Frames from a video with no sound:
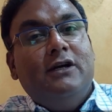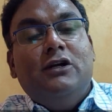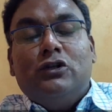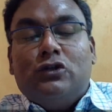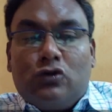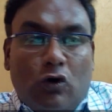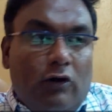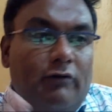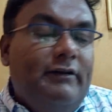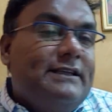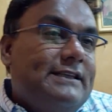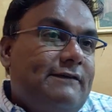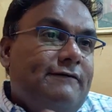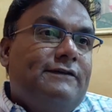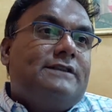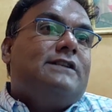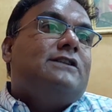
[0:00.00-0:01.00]
So always
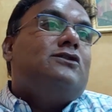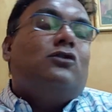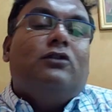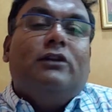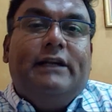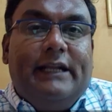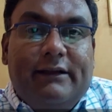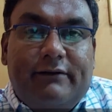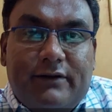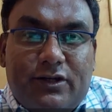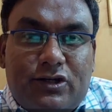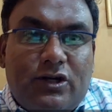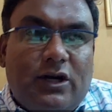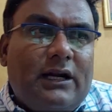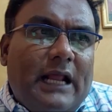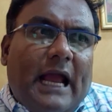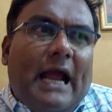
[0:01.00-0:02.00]
emphasis on the D1
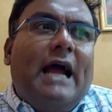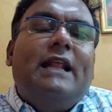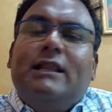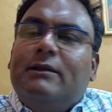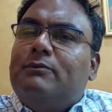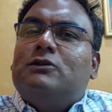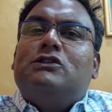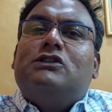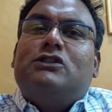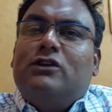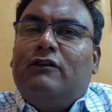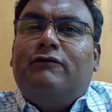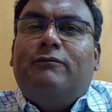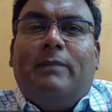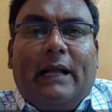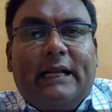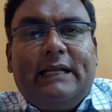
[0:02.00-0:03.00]
chart and the position
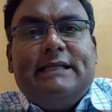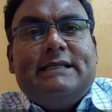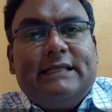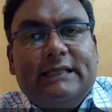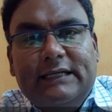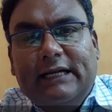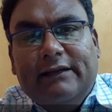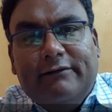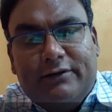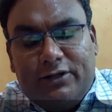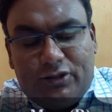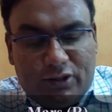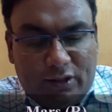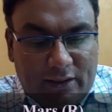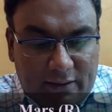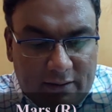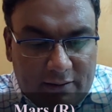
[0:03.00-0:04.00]
of planets in the D1
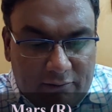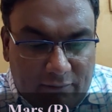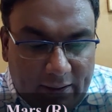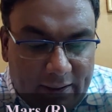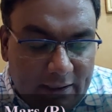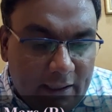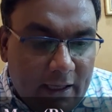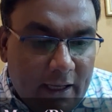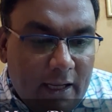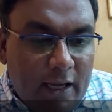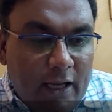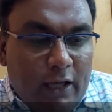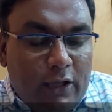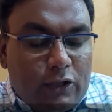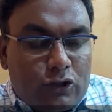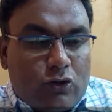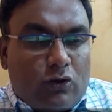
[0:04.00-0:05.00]
chart, right?
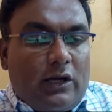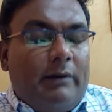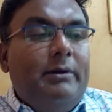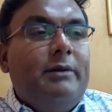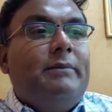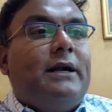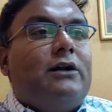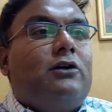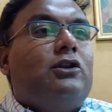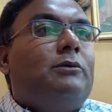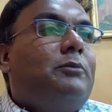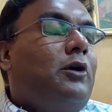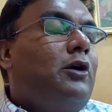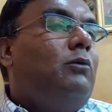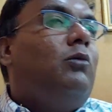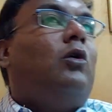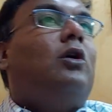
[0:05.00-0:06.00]
So coming back to the
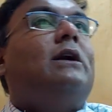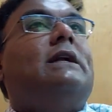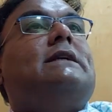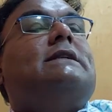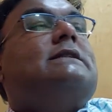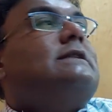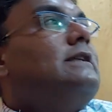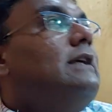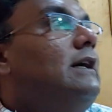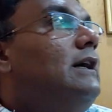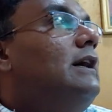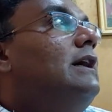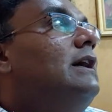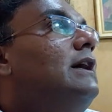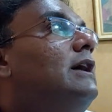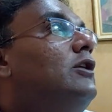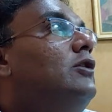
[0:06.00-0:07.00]
point, what does
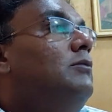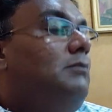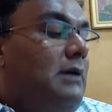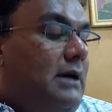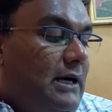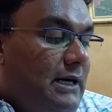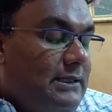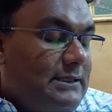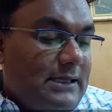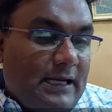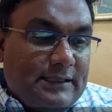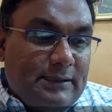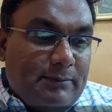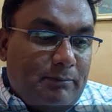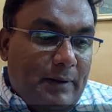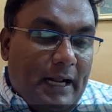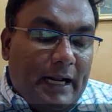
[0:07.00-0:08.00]
Mars
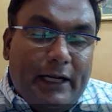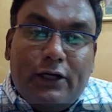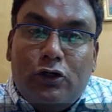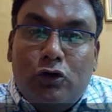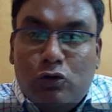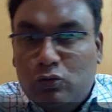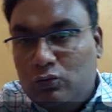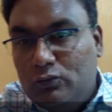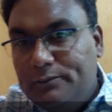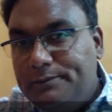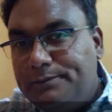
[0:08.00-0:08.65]
as a planet do?